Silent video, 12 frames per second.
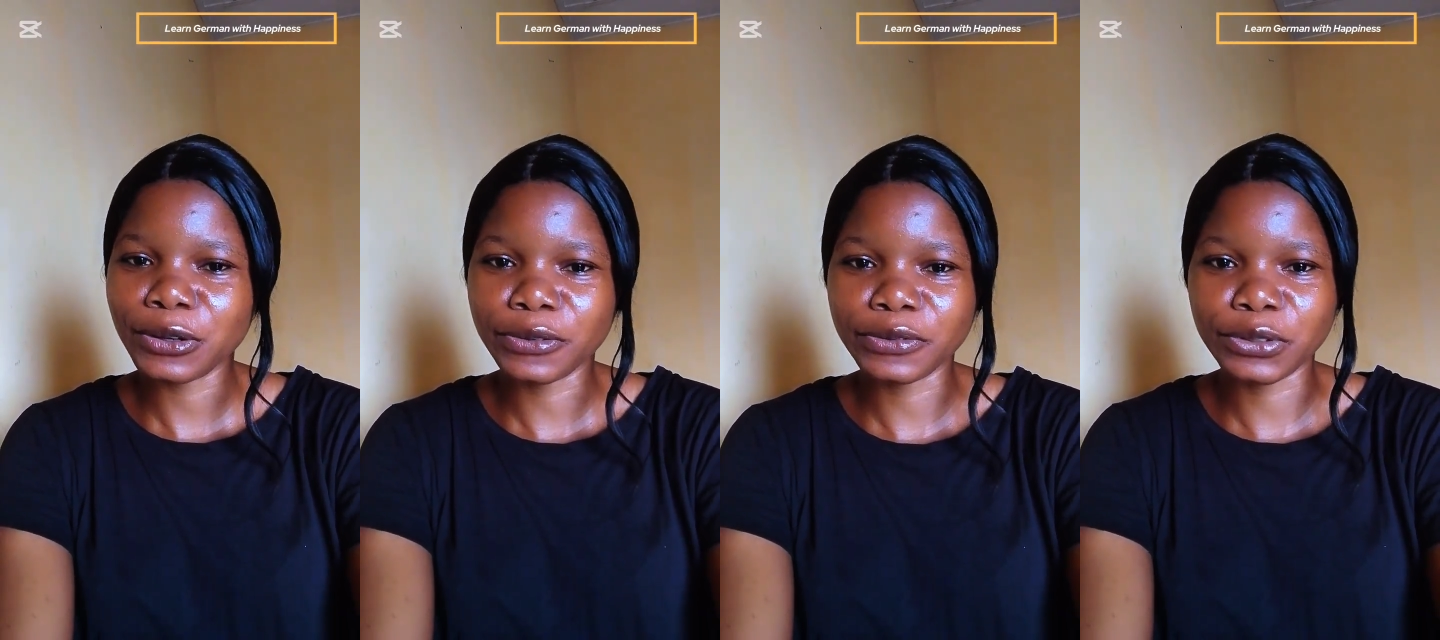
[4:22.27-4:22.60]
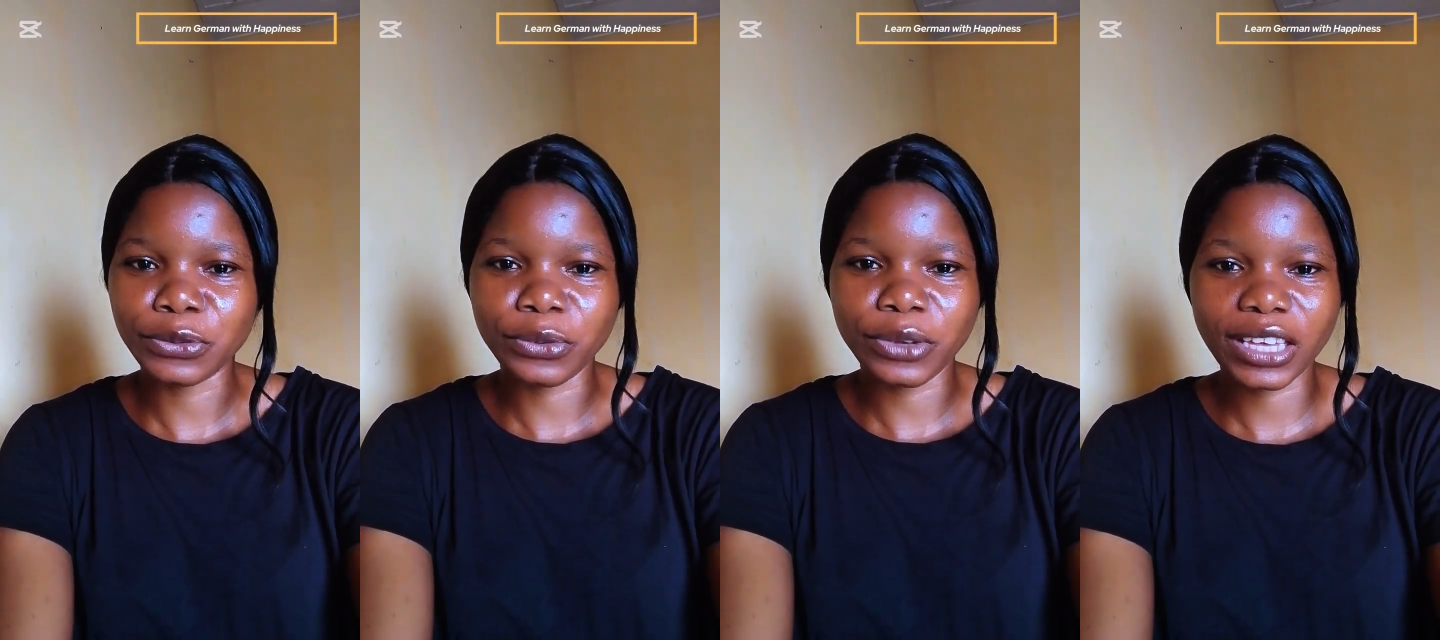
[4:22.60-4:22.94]
of
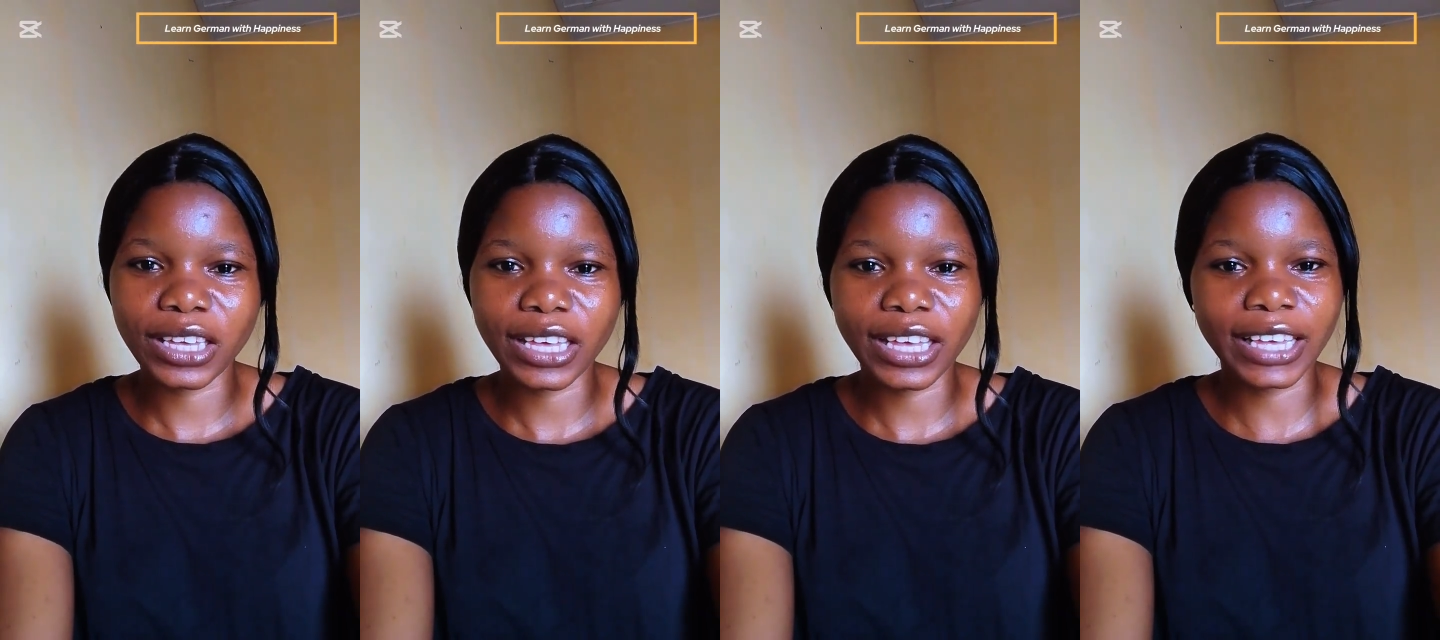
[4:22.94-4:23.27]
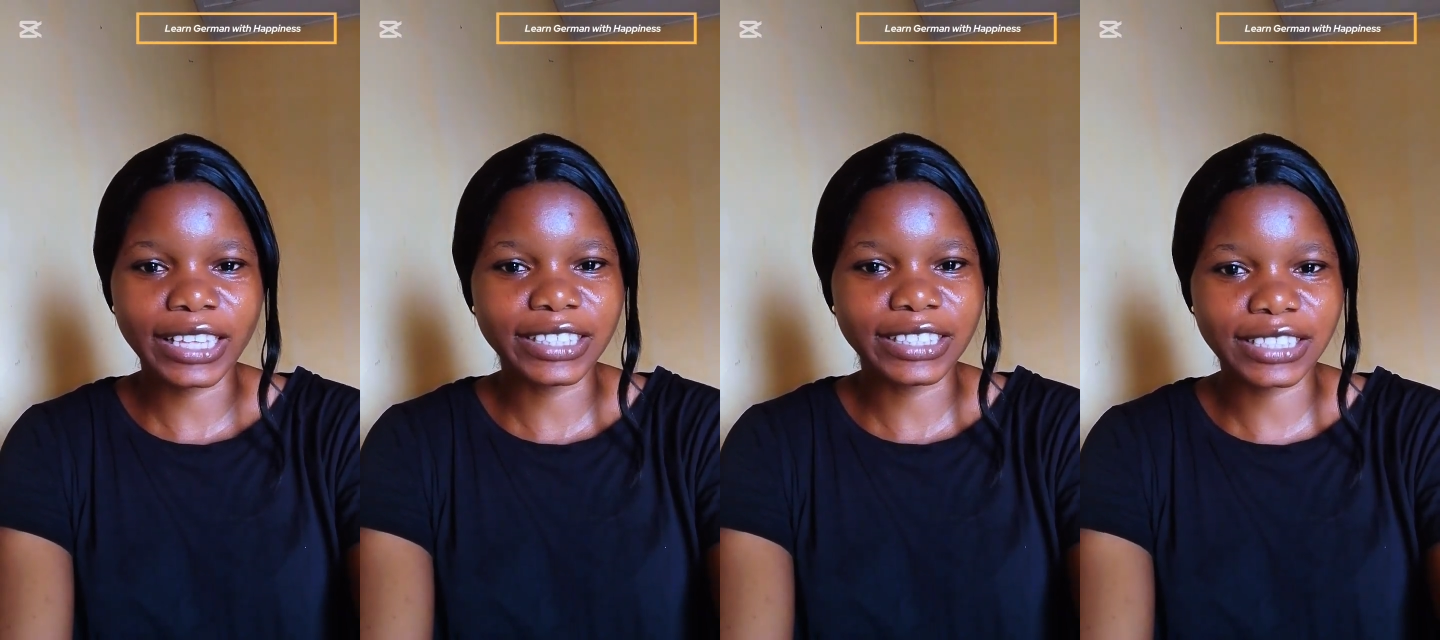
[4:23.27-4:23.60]
the week
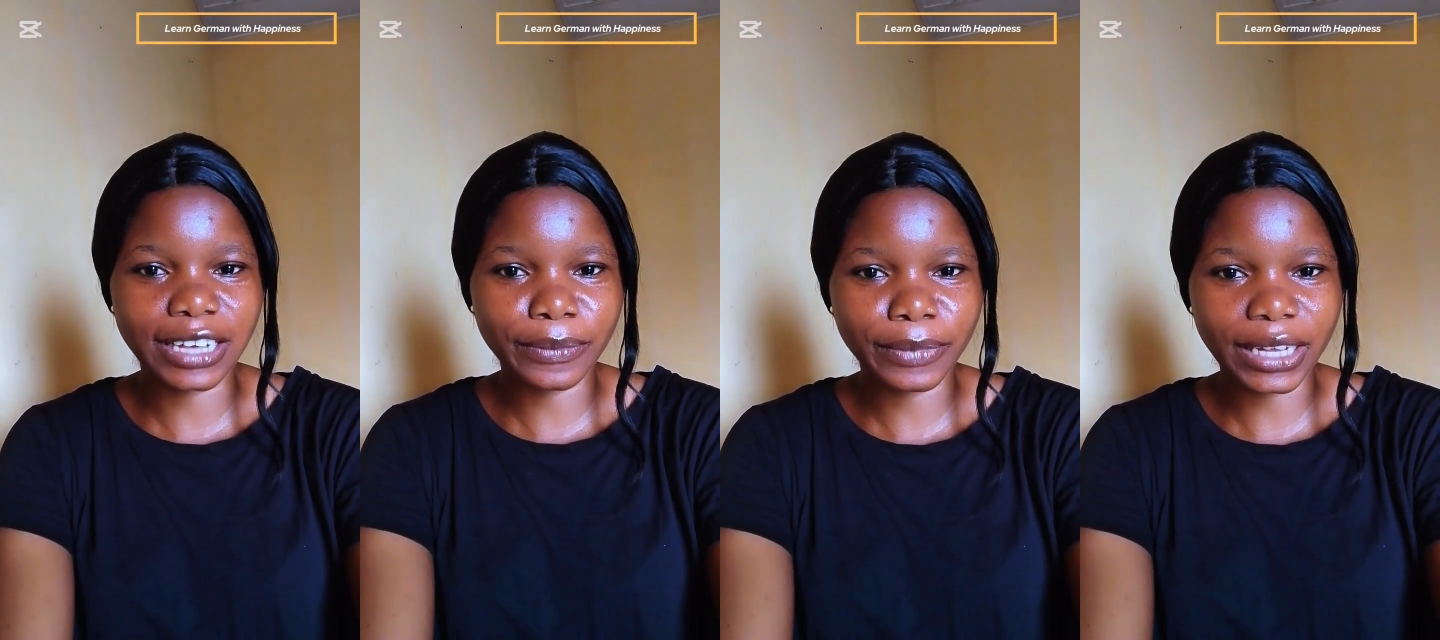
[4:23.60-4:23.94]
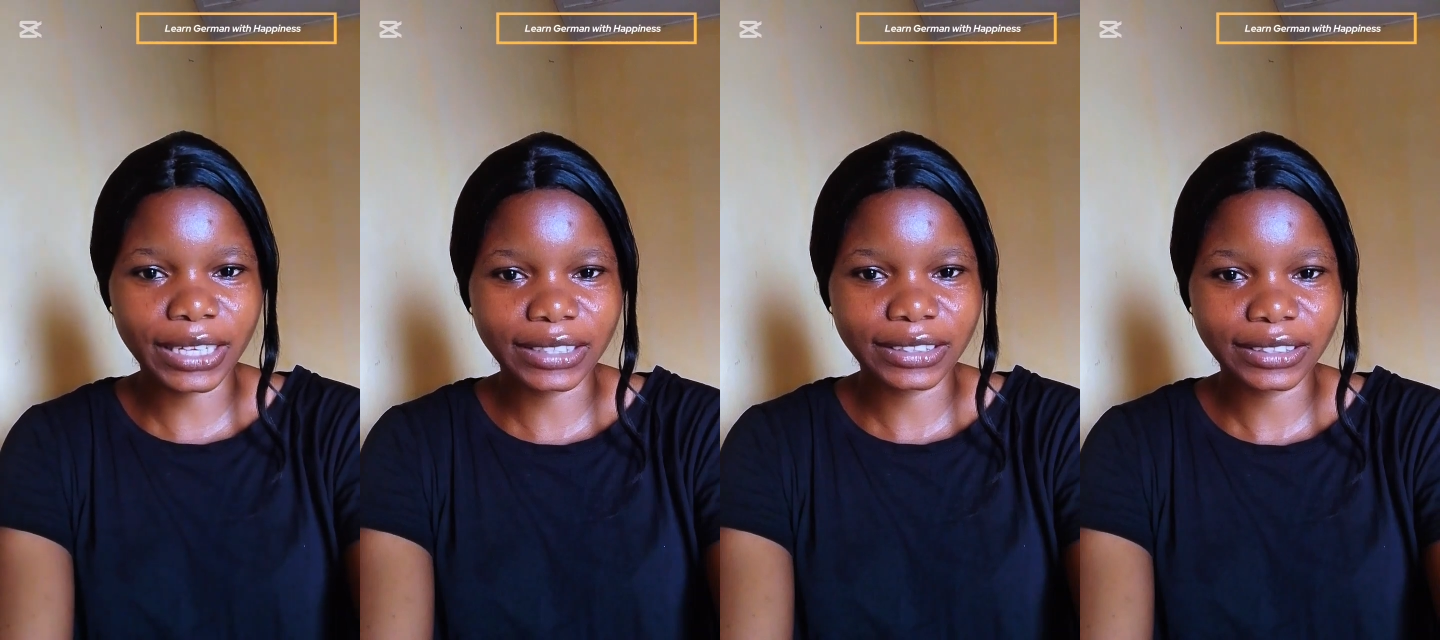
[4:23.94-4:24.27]
in
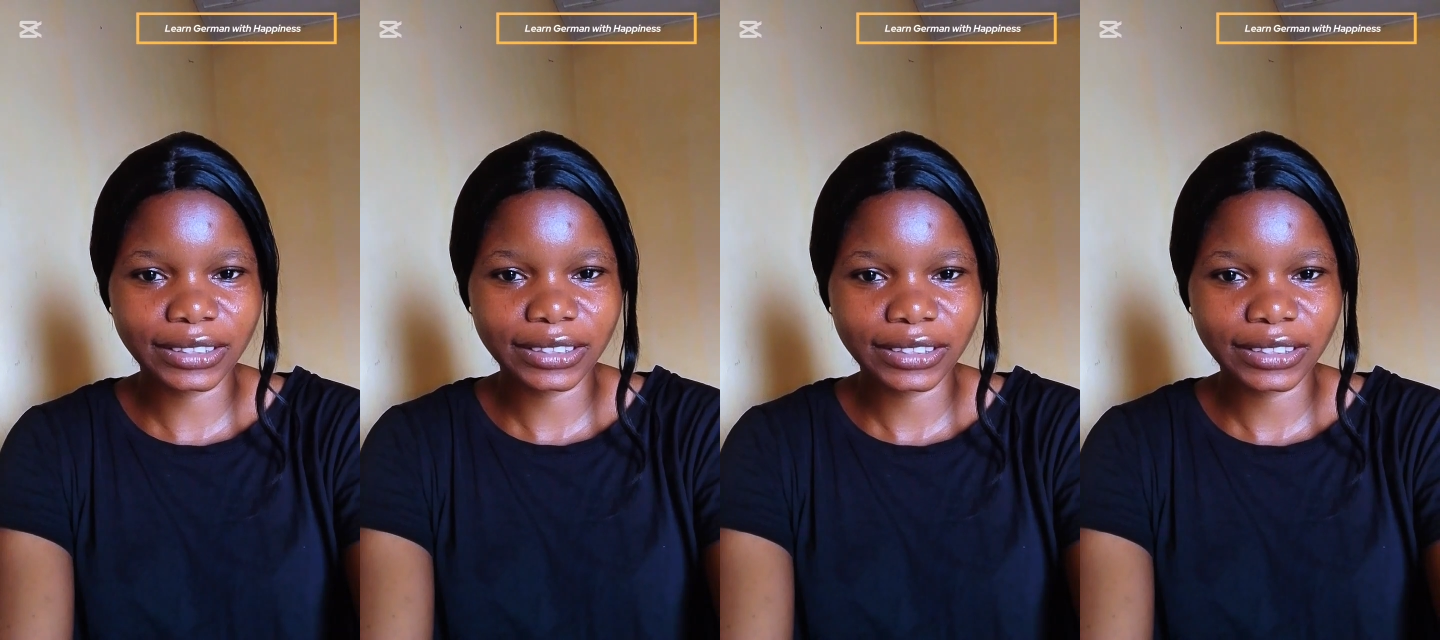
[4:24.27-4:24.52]
German.